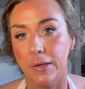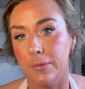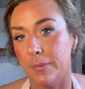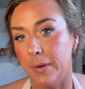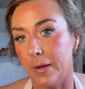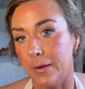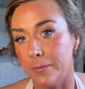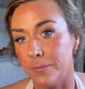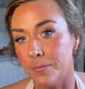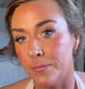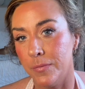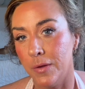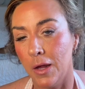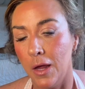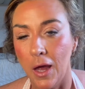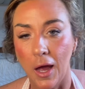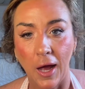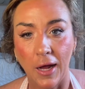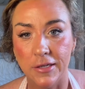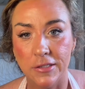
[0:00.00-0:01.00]
anyway,
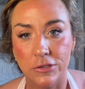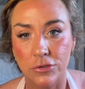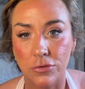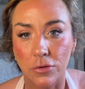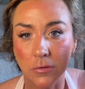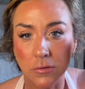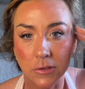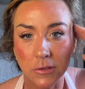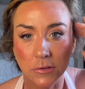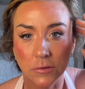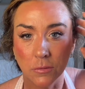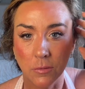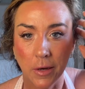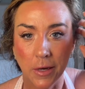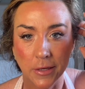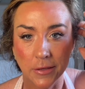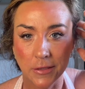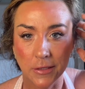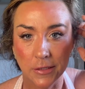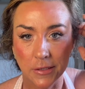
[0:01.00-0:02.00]
I just throw these
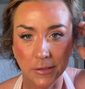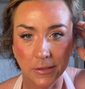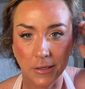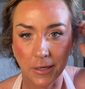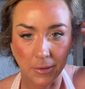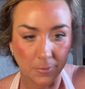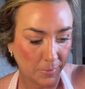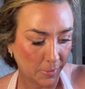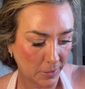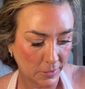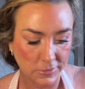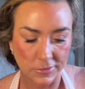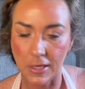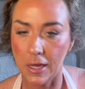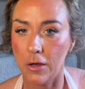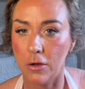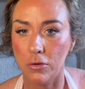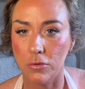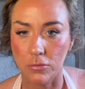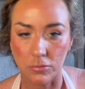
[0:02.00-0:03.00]
away at the end of the day
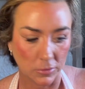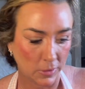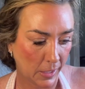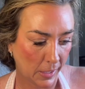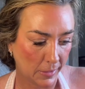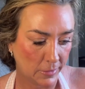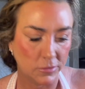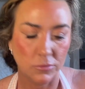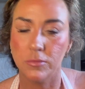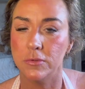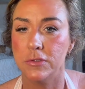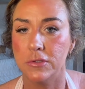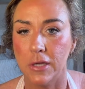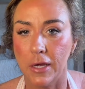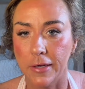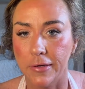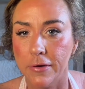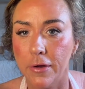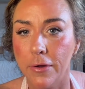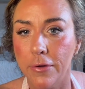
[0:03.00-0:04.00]
because that whole case
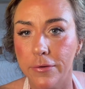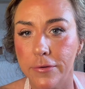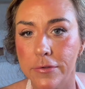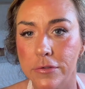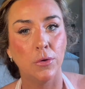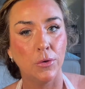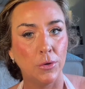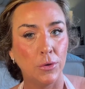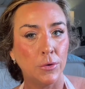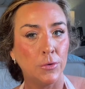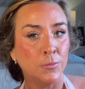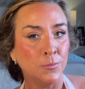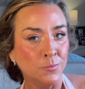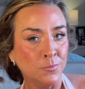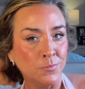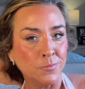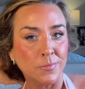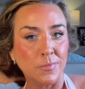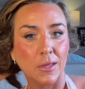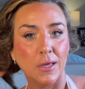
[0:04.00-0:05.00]
was $9.
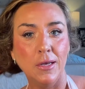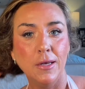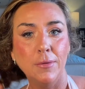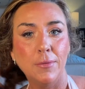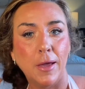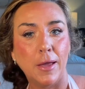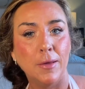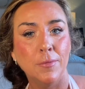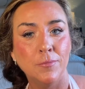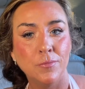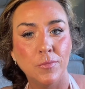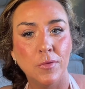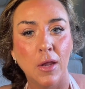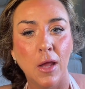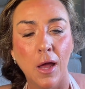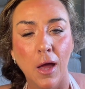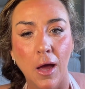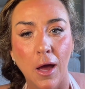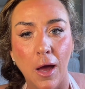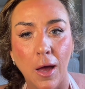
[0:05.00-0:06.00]
Anyway,
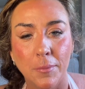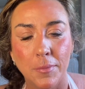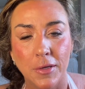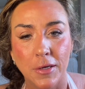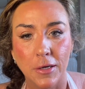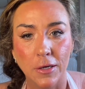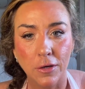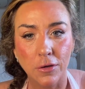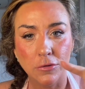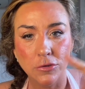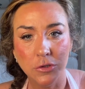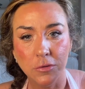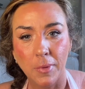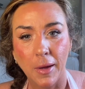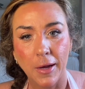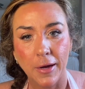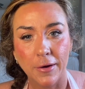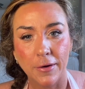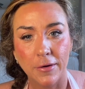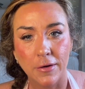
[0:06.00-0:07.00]
I'm gonna go do my
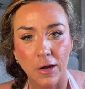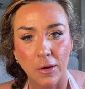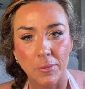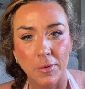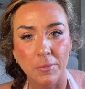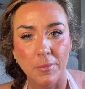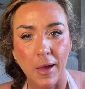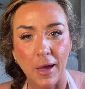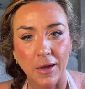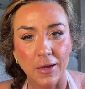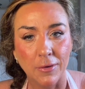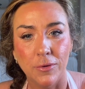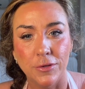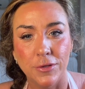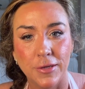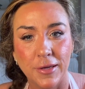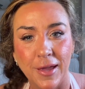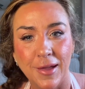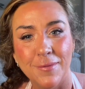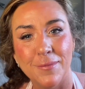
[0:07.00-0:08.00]
hair, and I'll be back and we'll
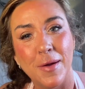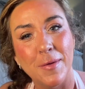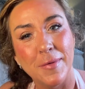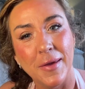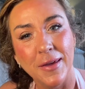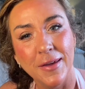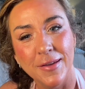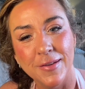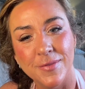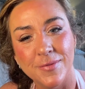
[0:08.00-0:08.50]
look at my makeup.